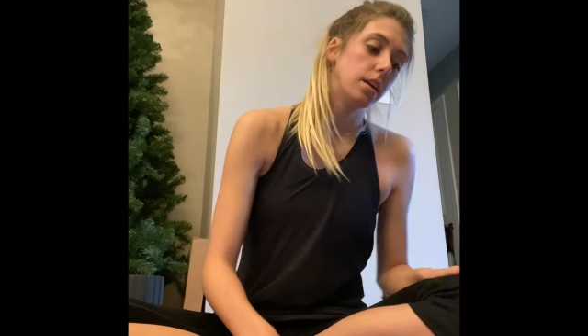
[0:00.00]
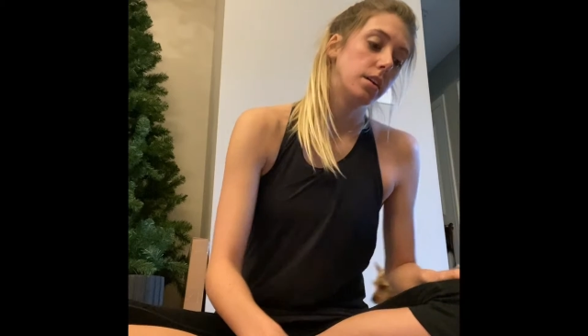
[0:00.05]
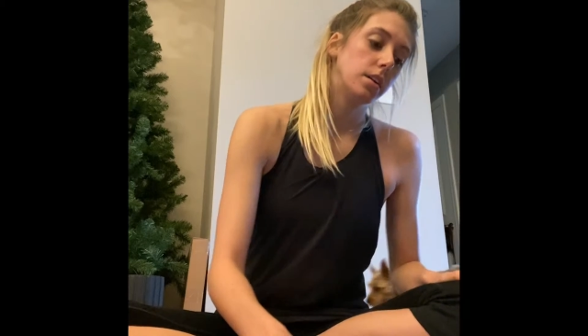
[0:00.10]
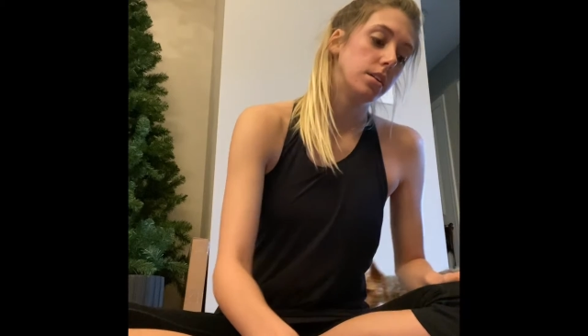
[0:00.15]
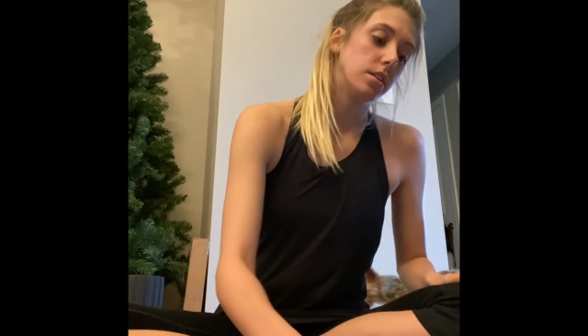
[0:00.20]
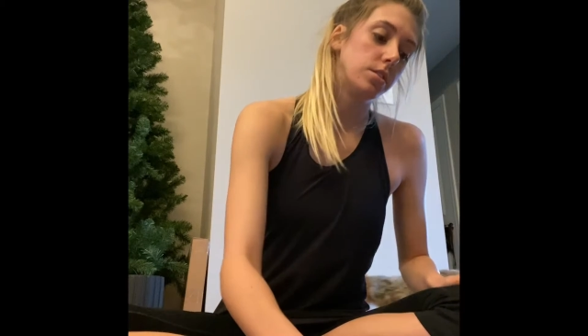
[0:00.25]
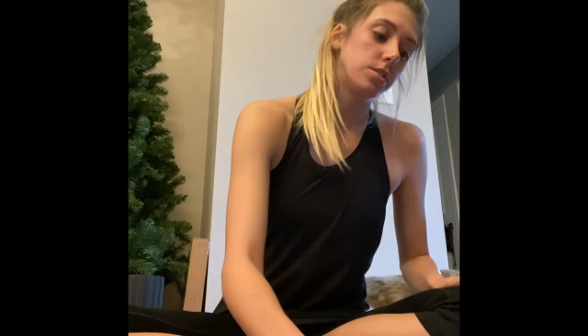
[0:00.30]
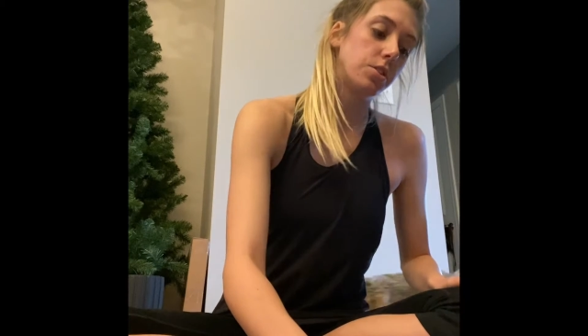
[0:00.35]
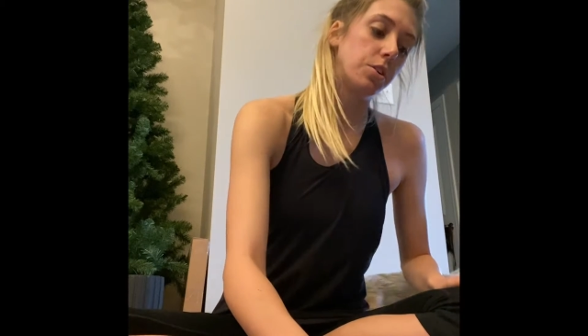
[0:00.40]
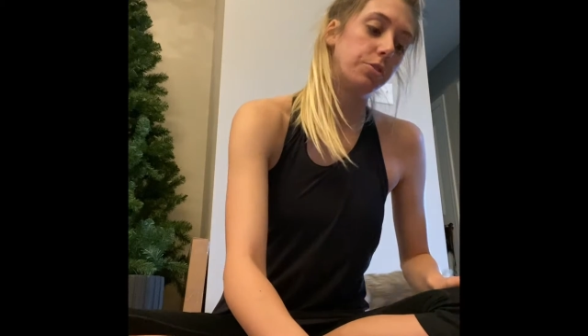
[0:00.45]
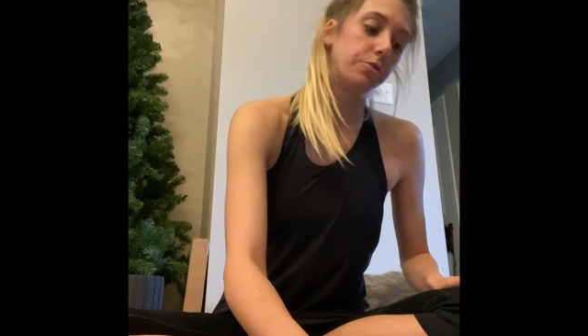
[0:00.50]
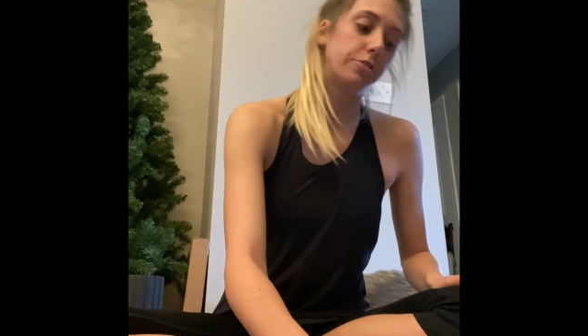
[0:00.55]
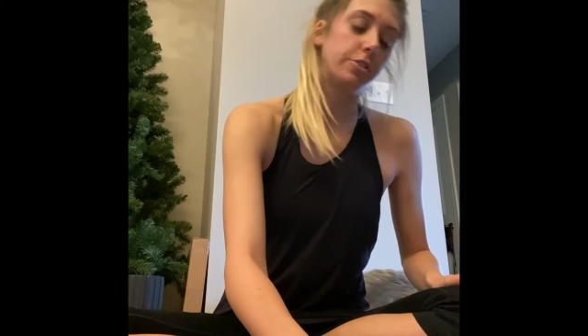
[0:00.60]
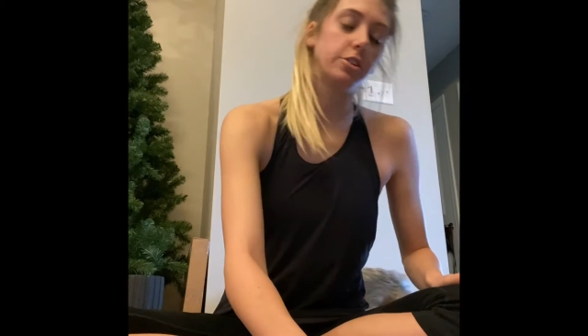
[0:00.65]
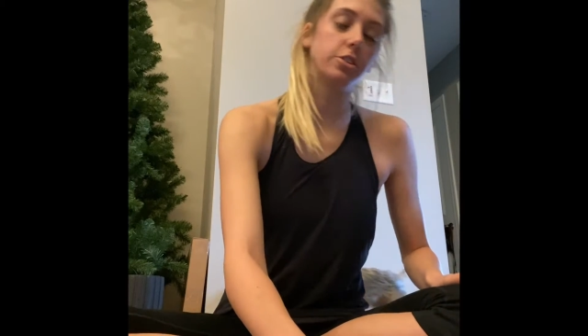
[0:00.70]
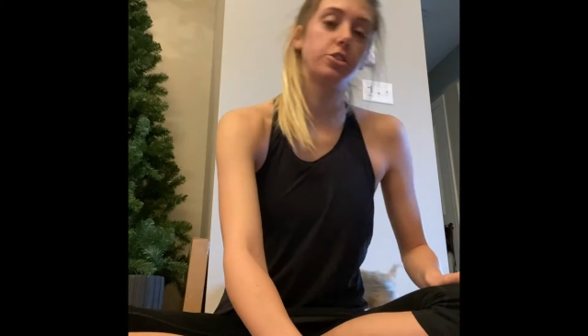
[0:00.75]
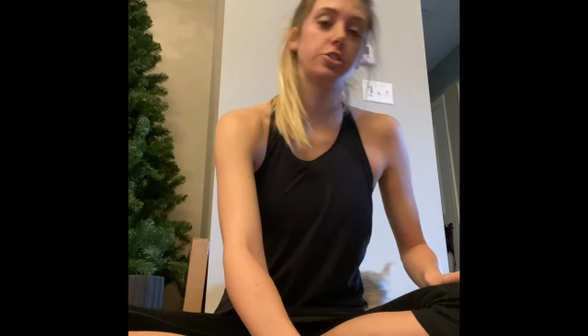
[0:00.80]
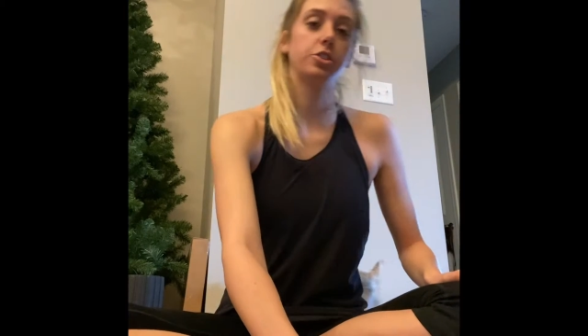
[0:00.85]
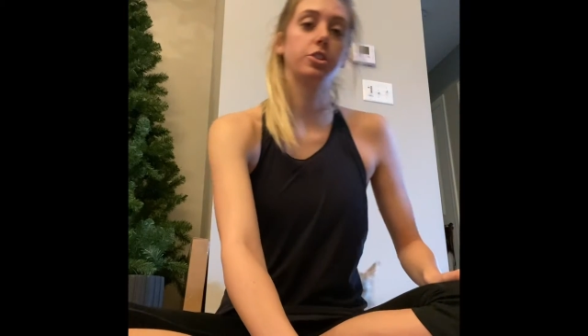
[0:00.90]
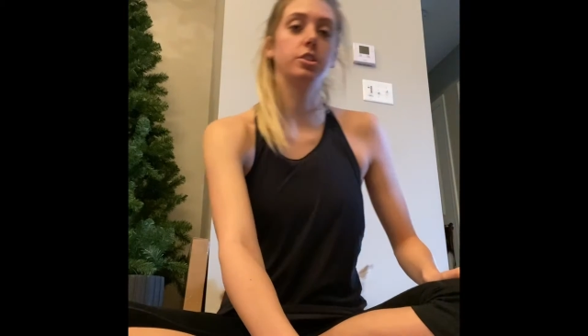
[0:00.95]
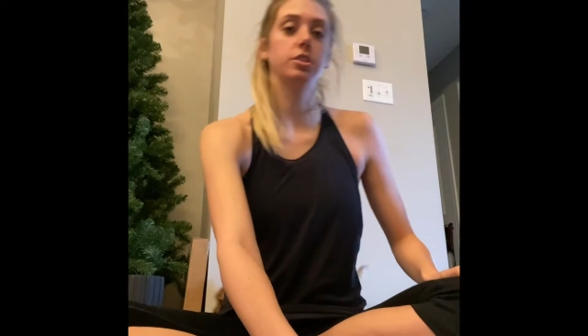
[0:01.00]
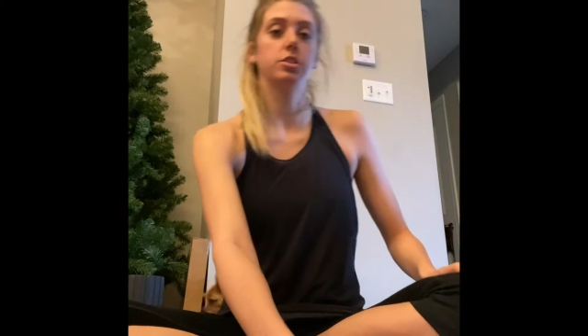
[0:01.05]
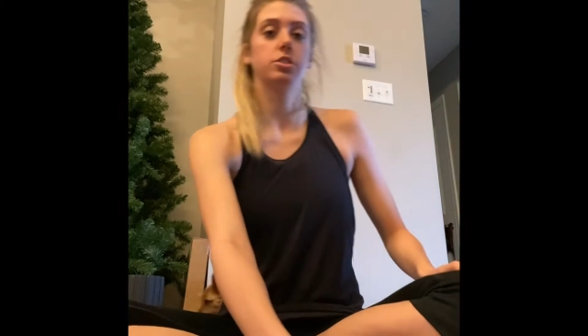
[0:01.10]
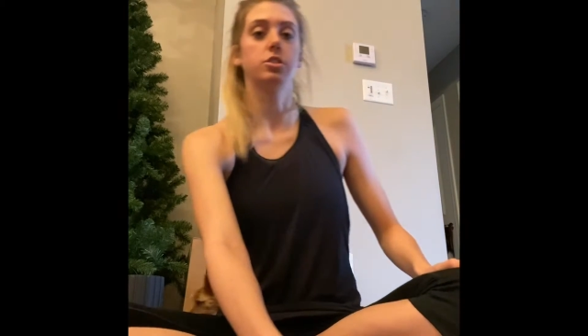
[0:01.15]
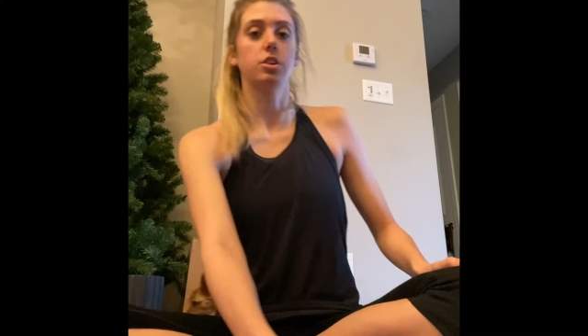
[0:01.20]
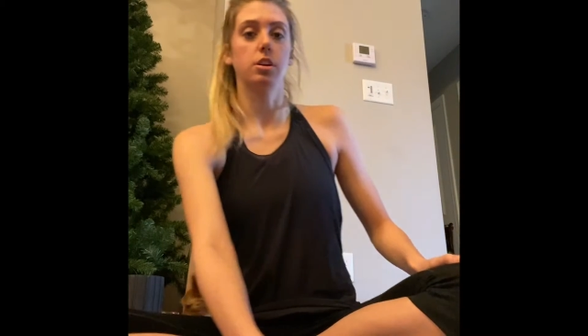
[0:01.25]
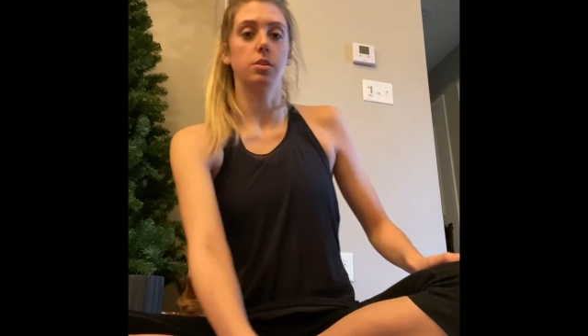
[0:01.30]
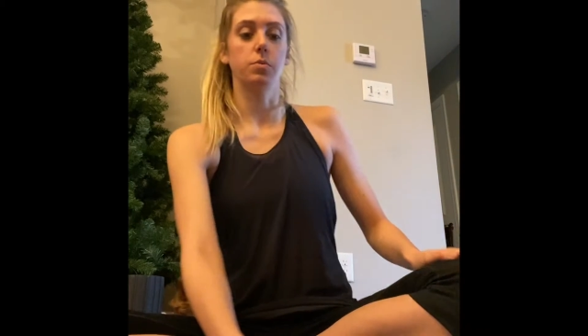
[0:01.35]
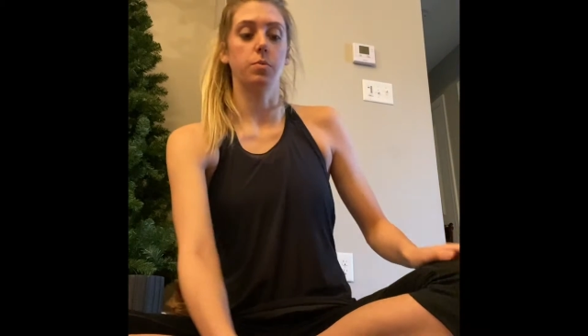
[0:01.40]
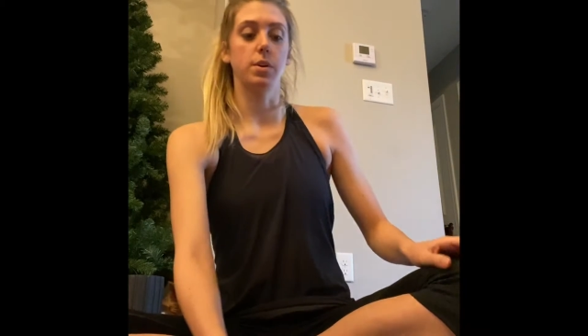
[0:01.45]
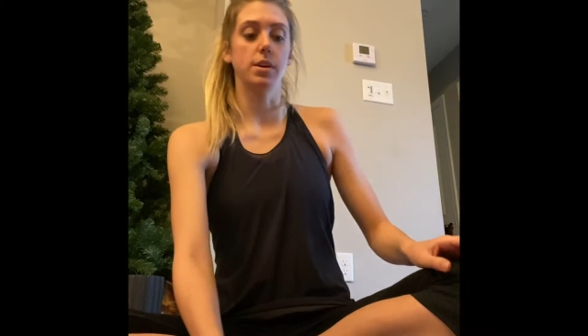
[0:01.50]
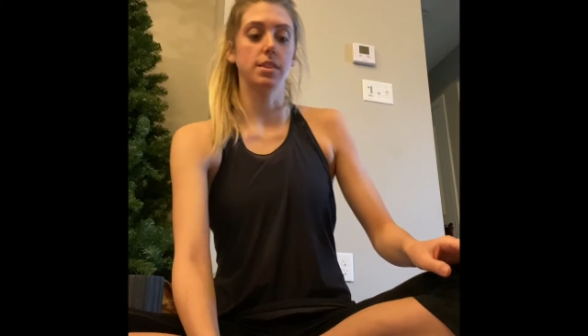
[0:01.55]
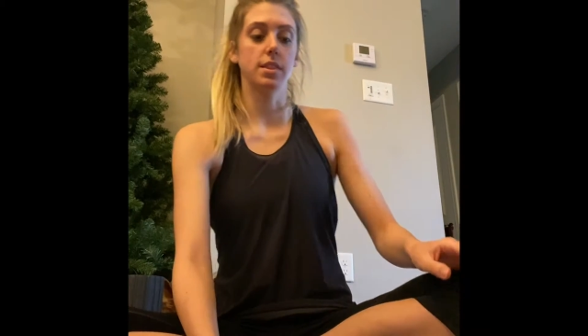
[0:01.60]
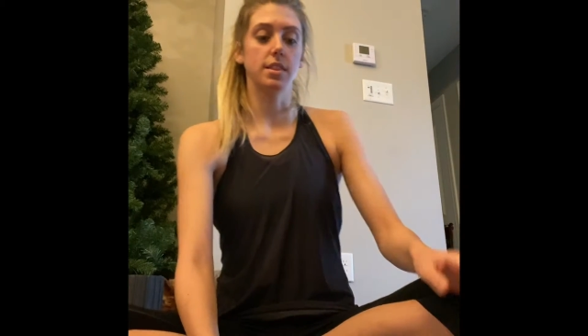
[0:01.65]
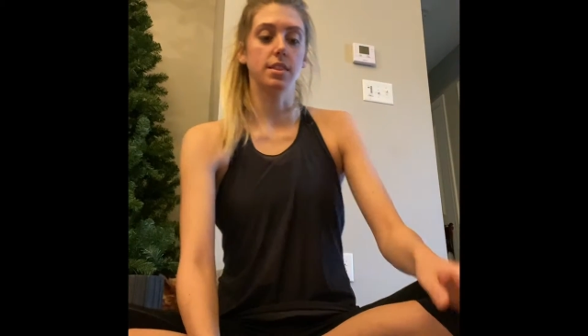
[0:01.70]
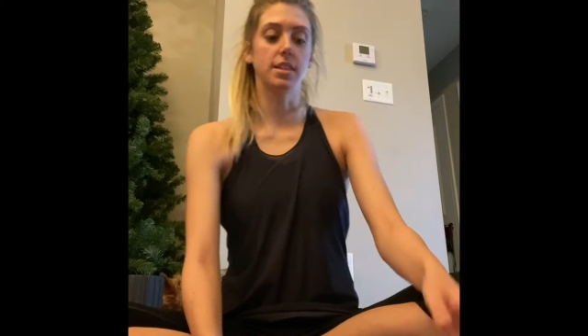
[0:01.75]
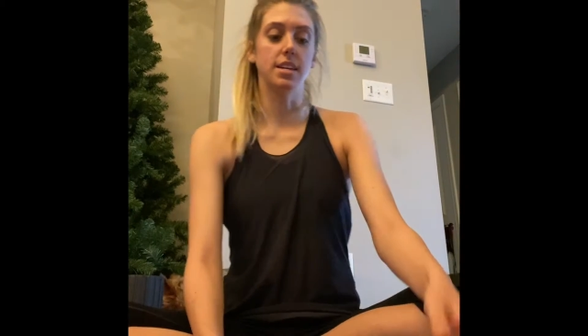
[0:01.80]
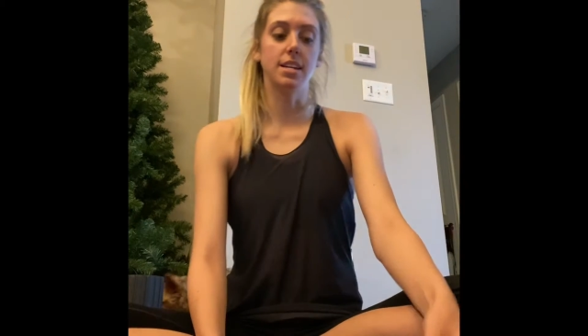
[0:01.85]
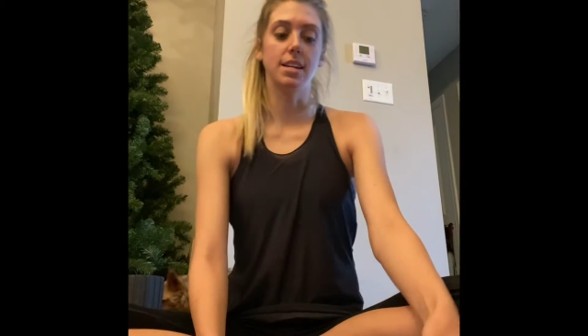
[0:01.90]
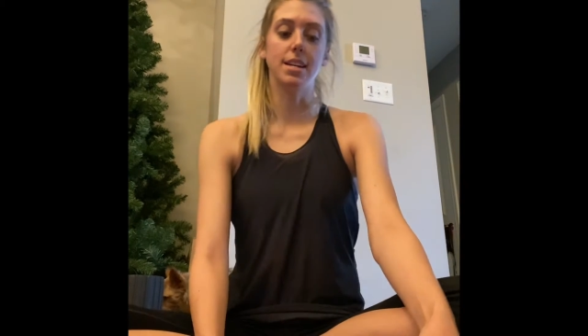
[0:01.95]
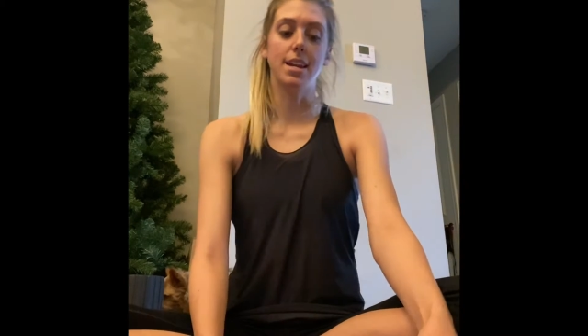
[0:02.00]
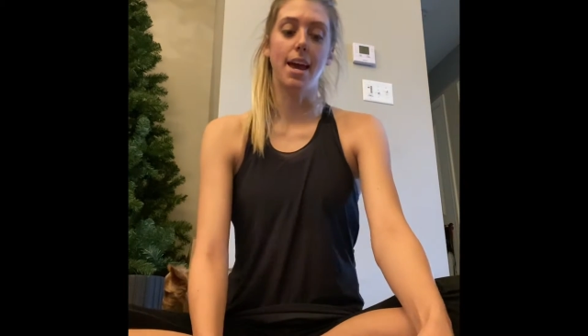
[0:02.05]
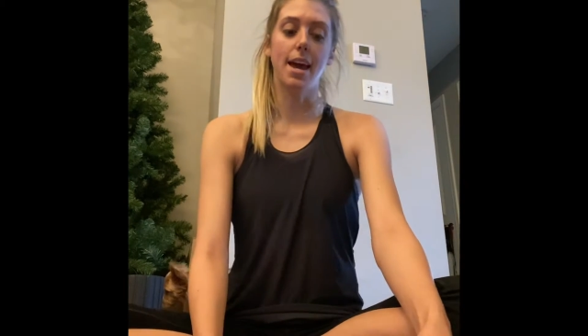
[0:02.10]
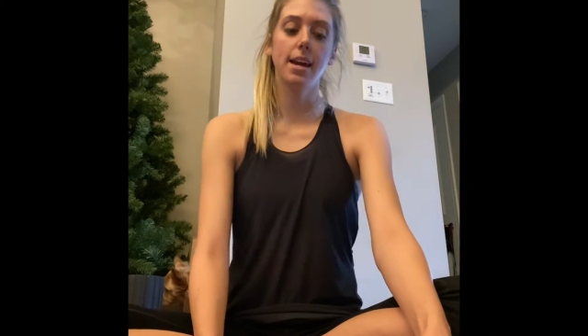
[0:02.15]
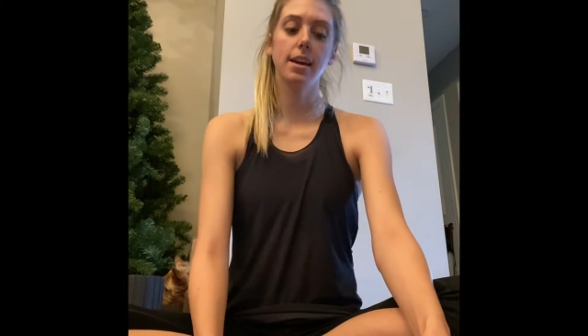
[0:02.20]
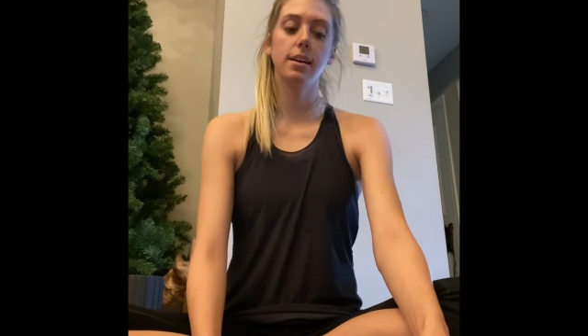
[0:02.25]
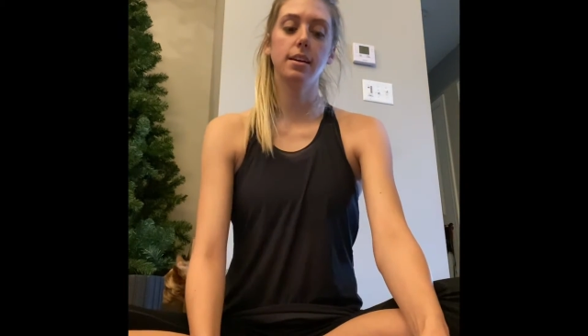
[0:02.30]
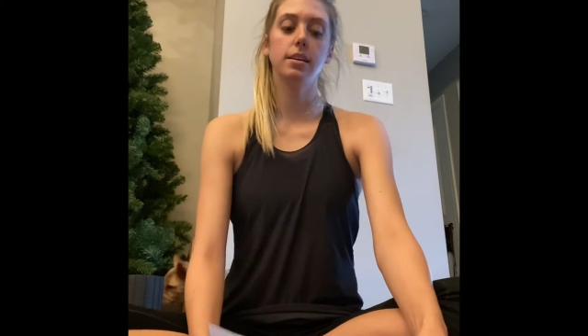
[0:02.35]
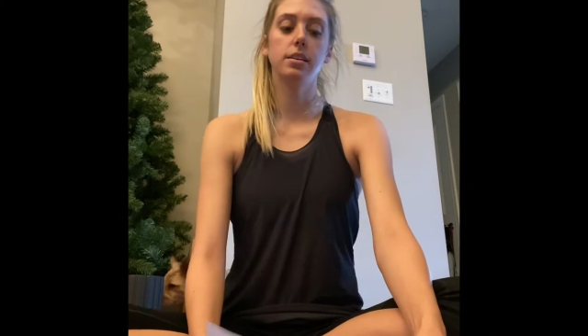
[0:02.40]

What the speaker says: So first you're gonna start with the neck.